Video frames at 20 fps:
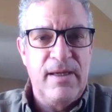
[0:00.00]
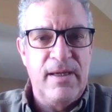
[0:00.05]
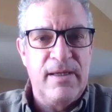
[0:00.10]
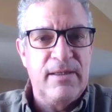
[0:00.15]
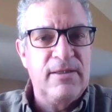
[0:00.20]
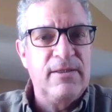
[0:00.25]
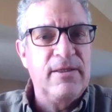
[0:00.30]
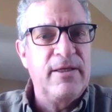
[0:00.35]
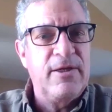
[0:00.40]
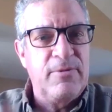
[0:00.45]

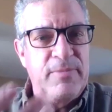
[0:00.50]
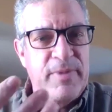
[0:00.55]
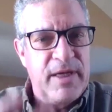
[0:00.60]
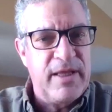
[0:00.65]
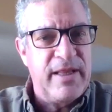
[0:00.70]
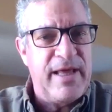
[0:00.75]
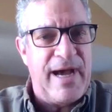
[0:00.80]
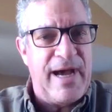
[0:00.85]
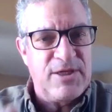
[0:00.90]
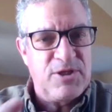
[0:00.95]
and a little
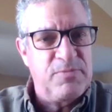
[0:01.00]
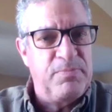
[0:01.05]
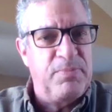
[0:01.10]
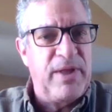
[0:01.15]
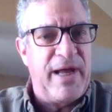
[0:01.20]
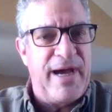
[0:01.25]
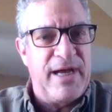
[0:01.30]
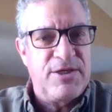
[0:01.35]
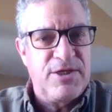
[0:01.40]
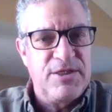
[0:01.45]
bit of that
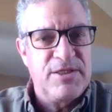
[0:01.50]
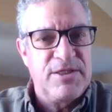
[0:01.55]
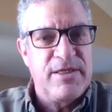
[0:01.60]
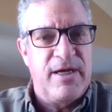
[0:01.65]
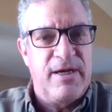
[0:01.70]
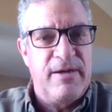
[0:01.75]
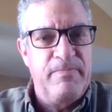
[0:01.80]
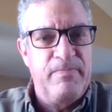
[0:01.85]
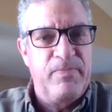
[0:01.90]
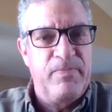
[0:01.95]
splashes
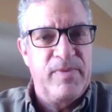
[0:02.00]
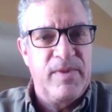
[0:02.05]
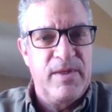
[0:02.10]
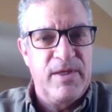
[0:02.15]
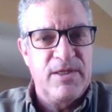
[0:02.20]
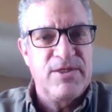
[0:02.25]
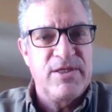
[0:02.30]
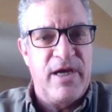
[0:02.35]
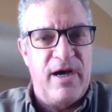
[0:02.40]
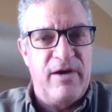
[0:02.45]
up
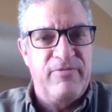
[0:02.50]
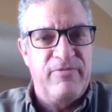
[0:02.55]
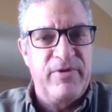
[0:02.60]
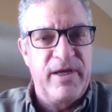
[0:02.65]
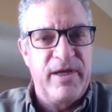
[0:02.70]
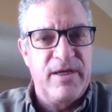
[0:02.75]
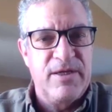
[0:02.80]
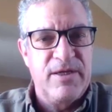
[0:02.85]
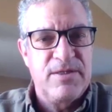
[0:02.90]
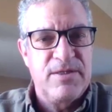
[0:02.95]
the
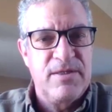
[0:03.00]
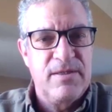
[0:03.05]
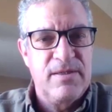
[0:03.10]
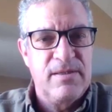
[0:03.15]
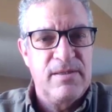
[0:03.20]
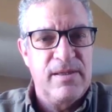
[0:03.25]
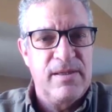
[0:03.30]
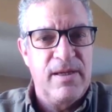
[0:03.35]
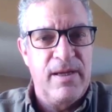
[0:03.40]
esophagus.